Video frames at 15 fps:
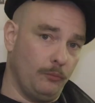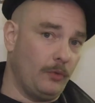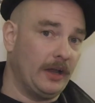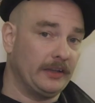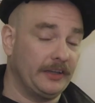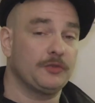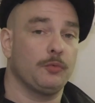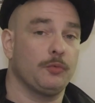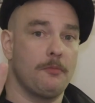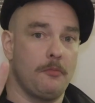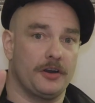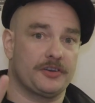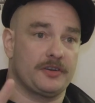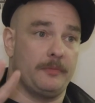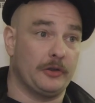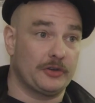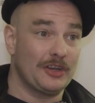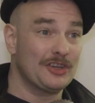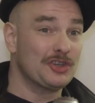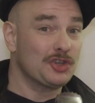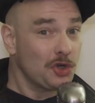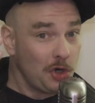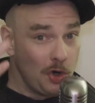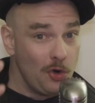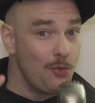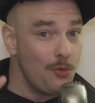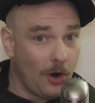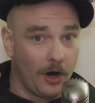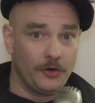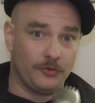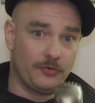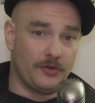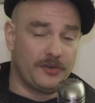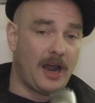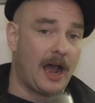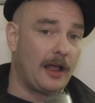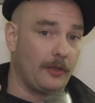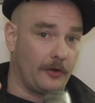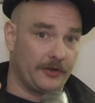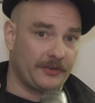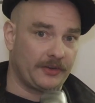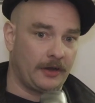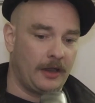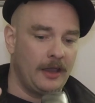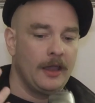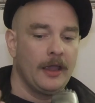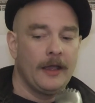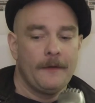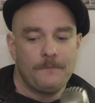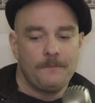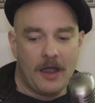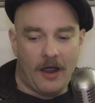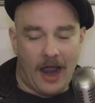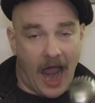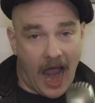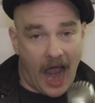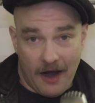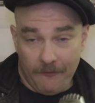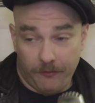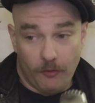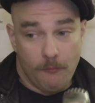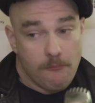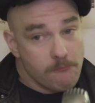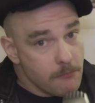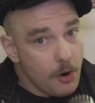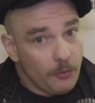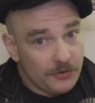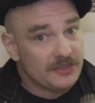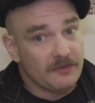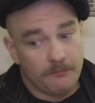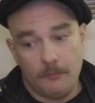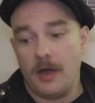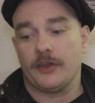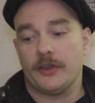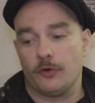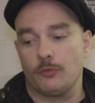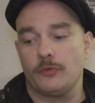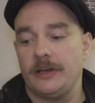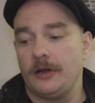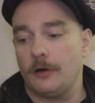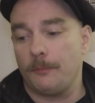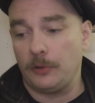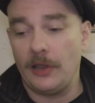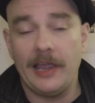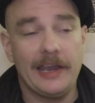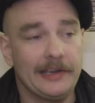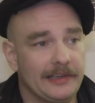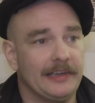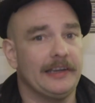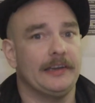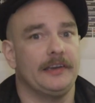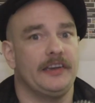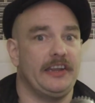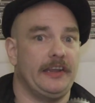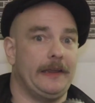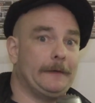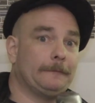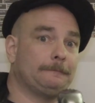at least one monster manual. So that's two hundred dollars. Now, for most of my career playing D and D,